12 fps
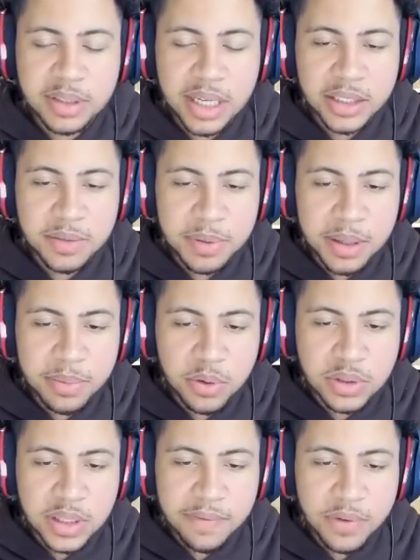side speed
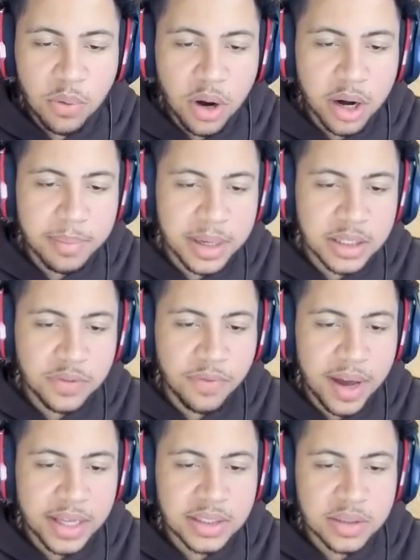boost if you want to be as
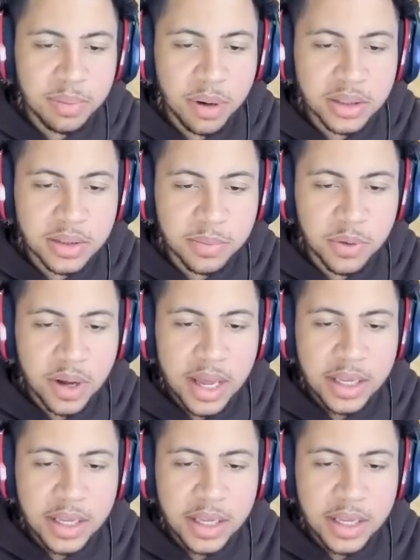fast as possible.